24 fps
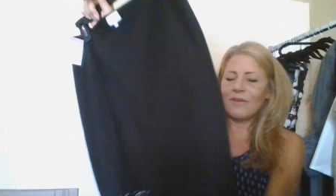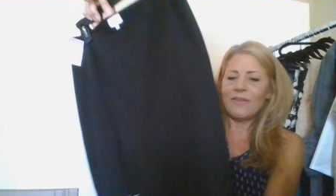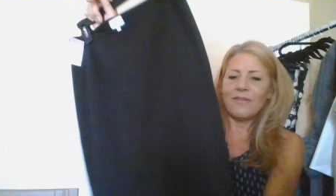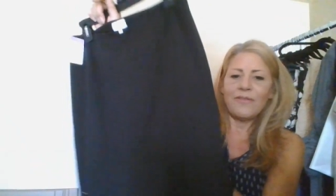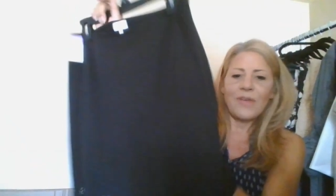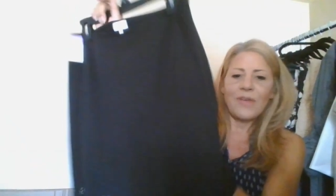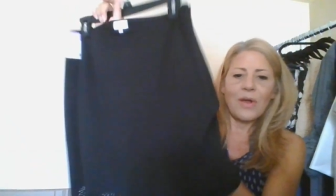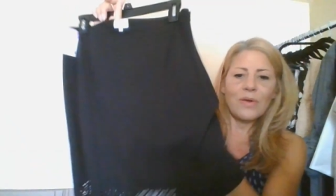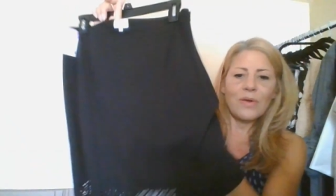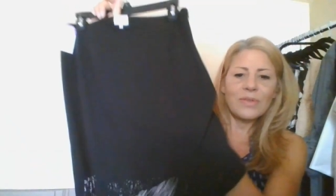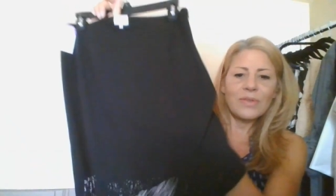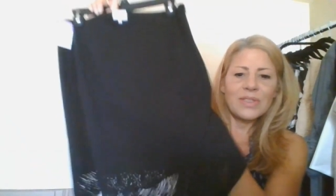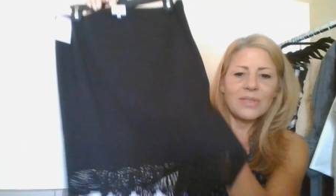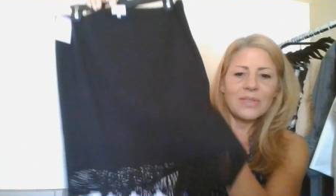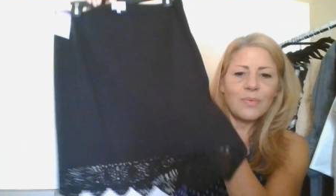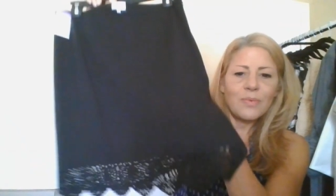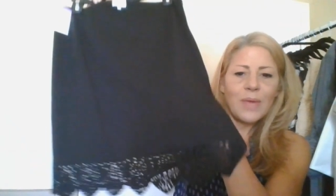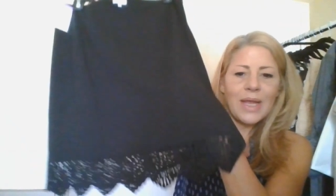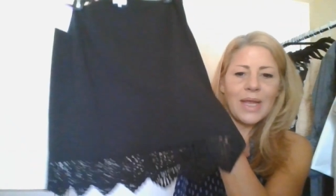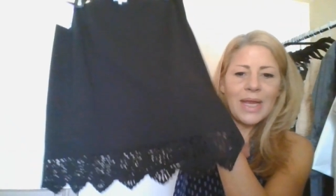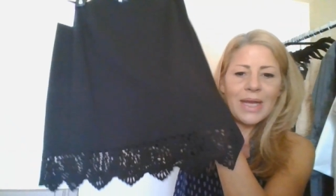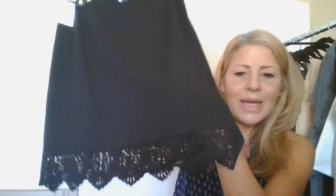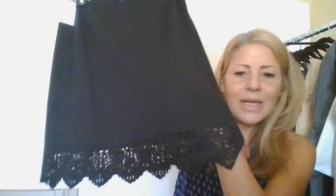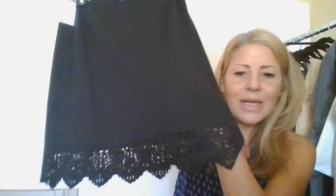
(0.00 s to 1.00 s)
faux
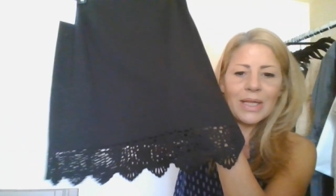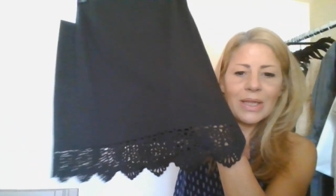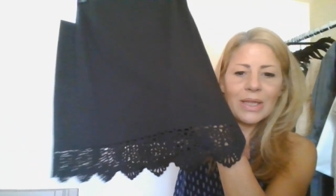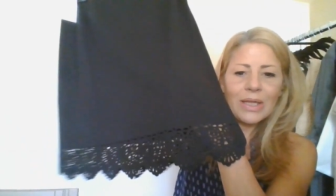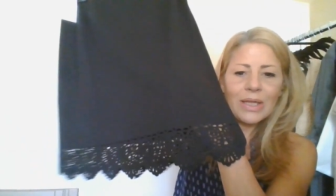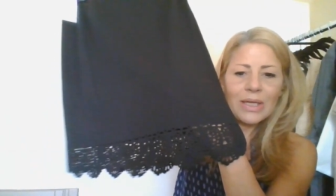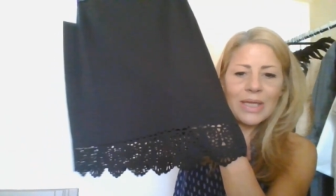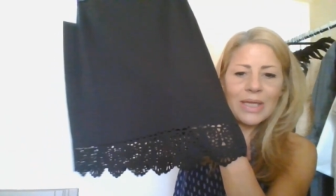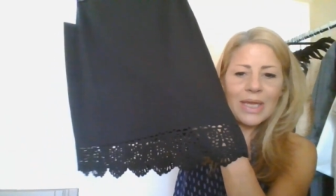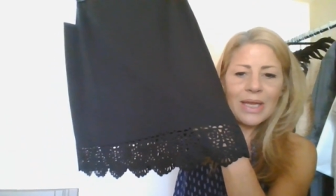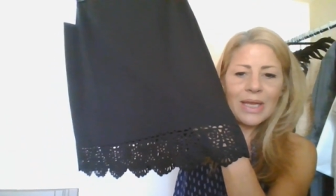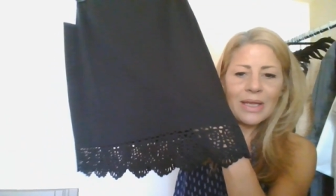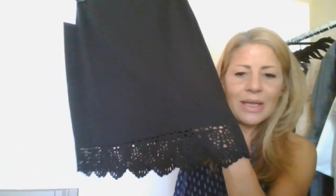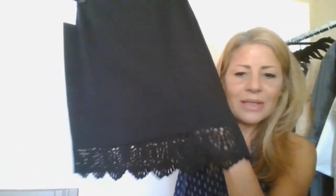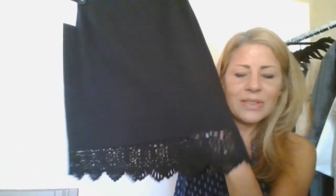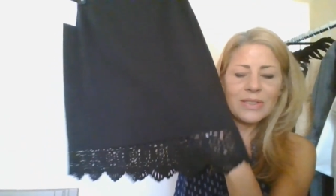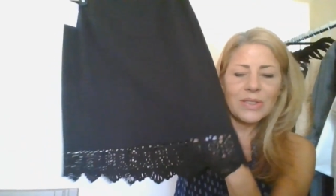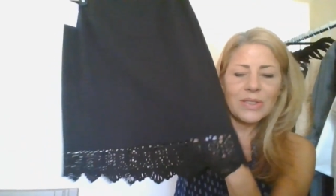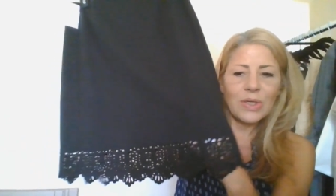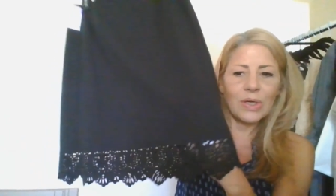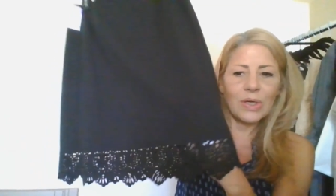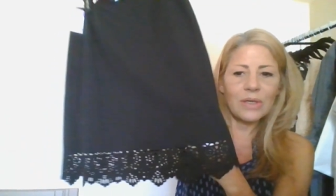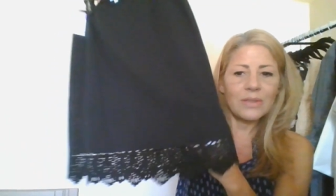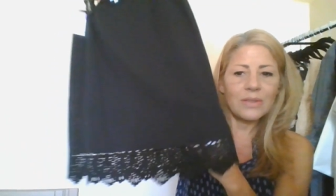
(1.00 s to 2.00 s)
suede looking
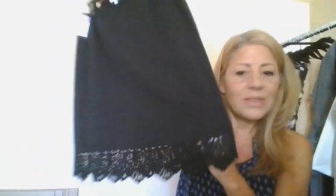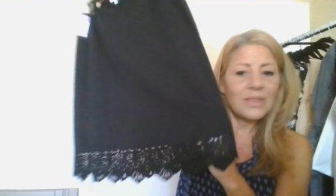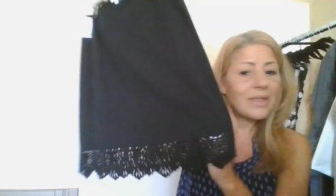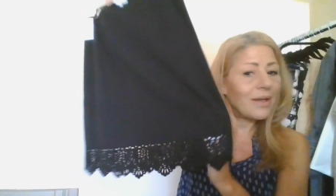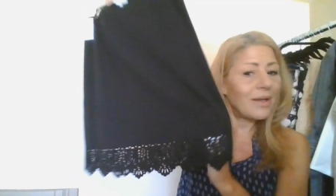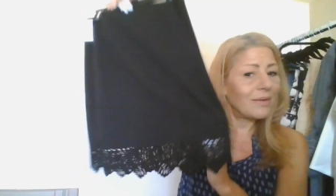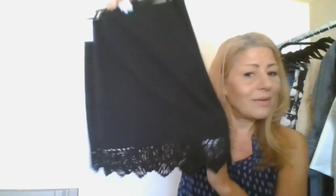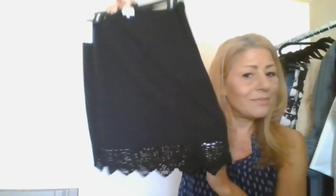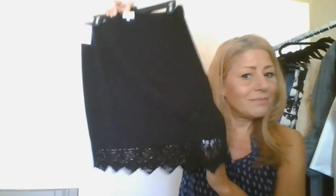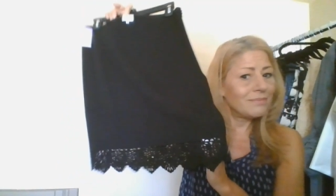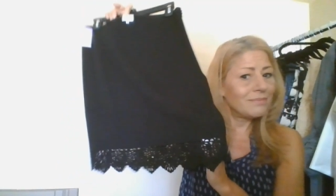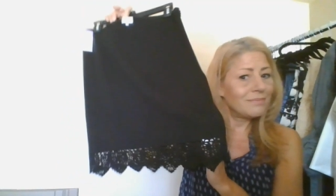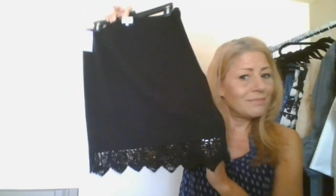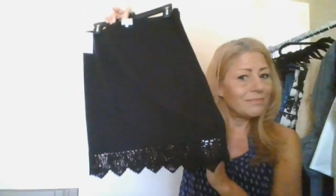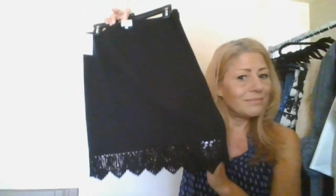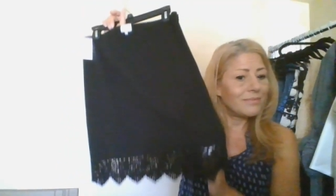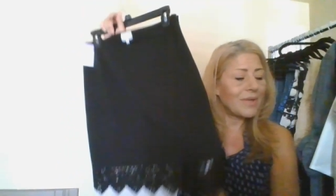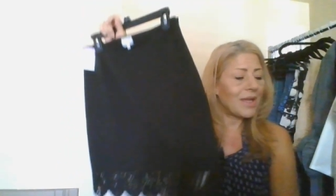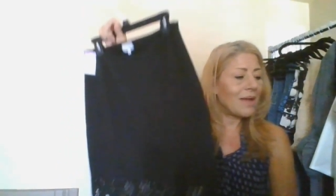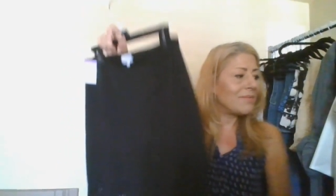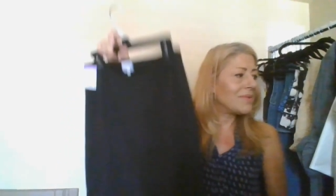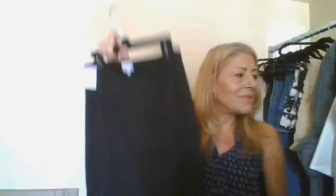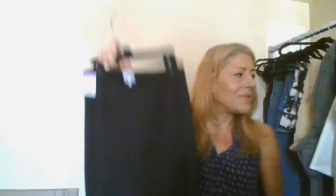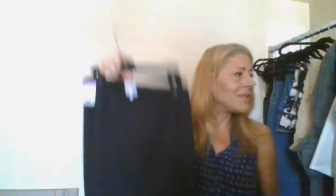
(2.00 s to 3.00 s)
skirt. So
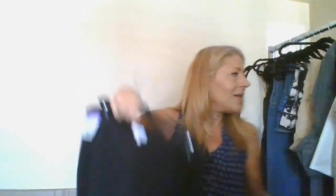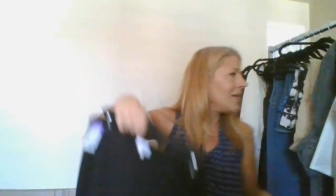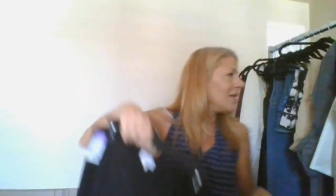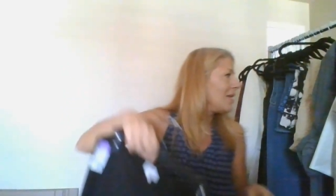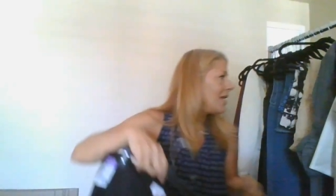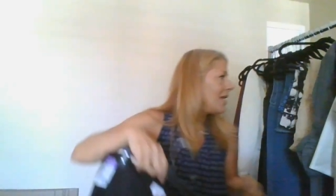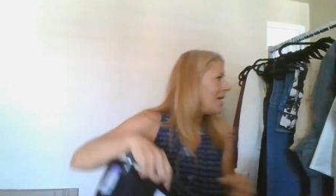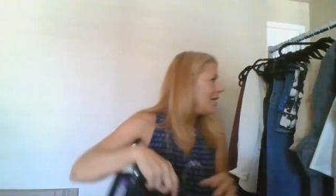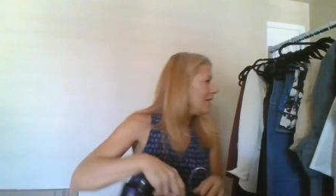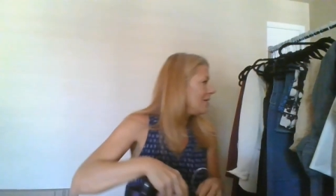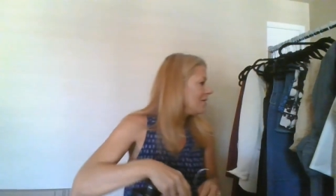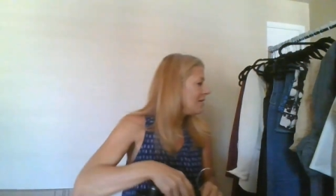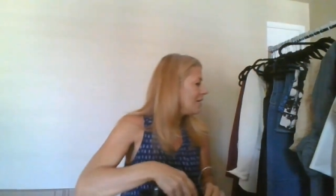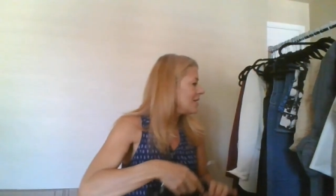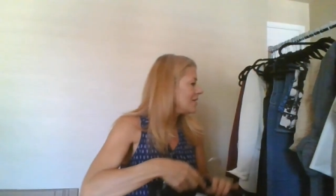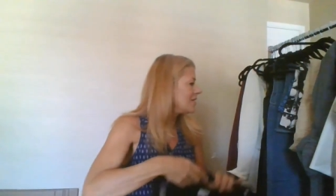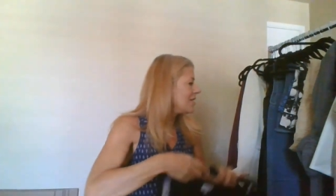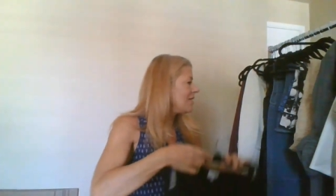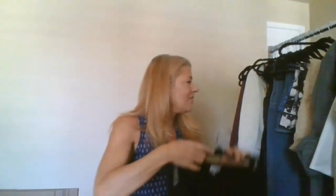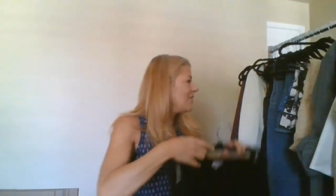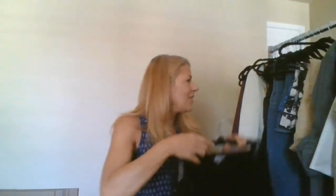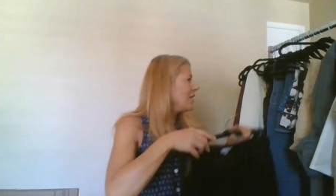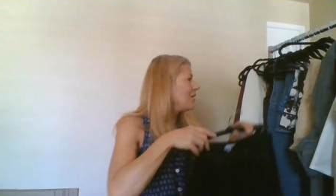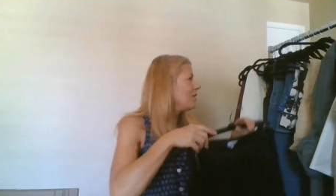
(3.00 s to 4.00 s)
I'm sending that in
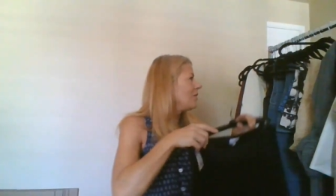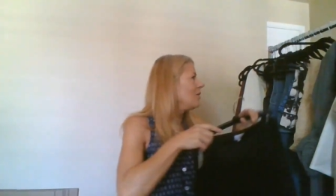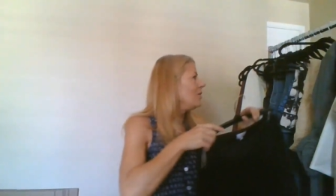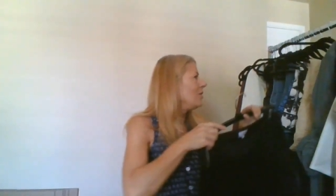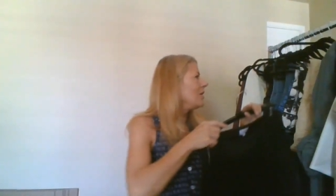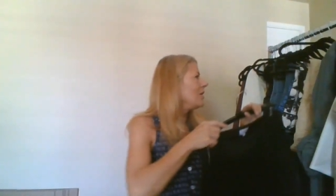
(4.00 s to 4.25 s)
because they value